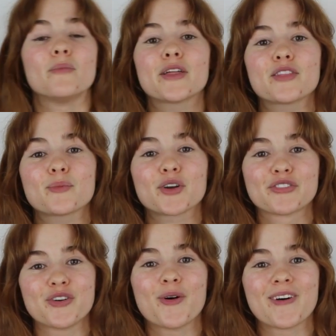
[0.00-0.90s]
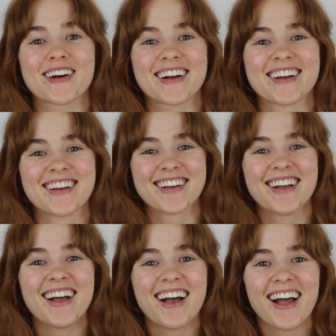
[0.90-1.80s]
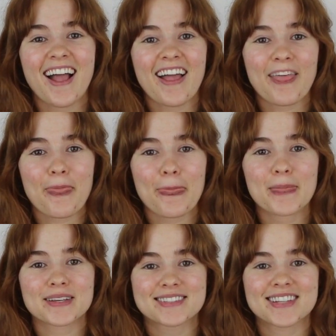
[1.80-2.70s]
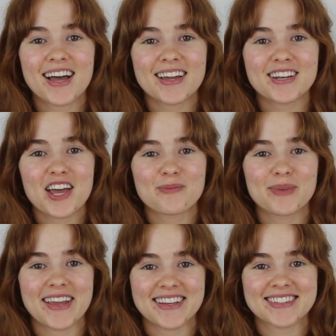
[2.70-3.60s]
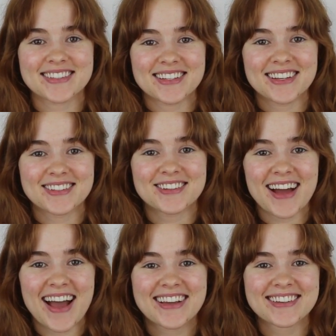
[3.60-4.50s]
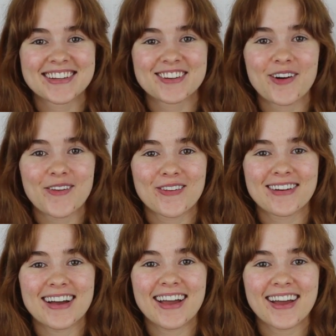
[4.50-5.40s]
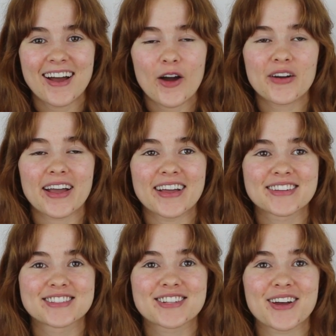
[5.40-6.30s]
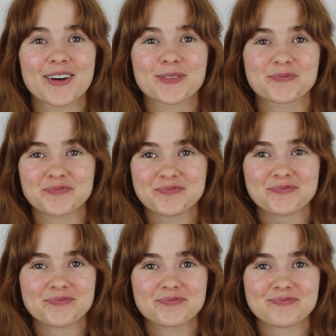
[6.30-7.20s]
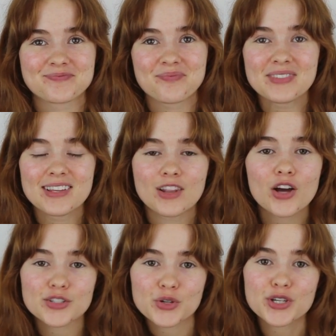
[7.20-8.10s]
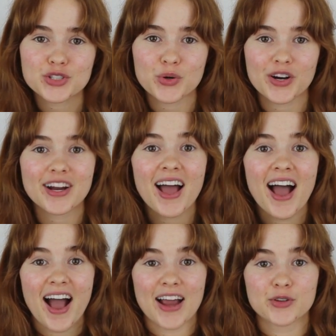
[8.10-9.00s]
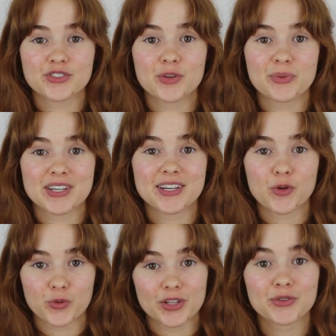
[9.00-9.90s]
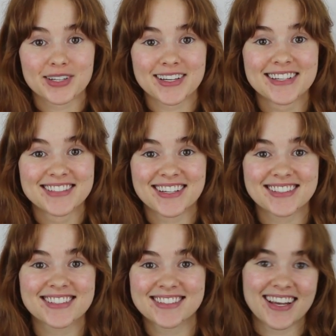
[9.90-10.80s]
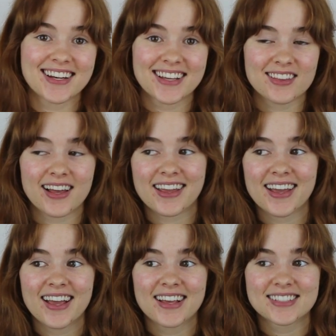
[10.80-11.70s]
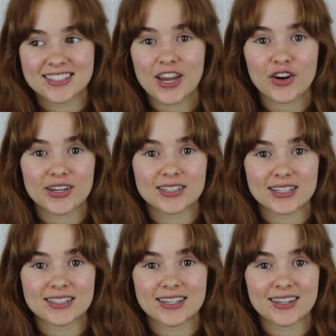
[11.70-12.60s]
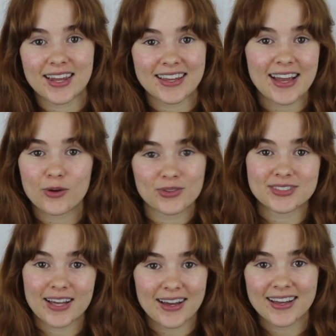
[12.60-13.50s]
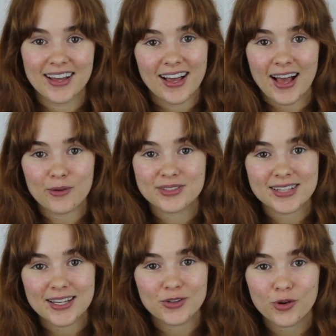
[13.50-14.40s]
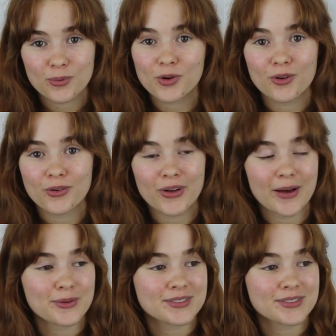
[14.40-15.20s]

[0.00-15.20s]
Myth number four, the sun makes your acne go away. Okay, so long story short, I used to be really, really addicted to tanning, like scary addicted. Like I was not normal.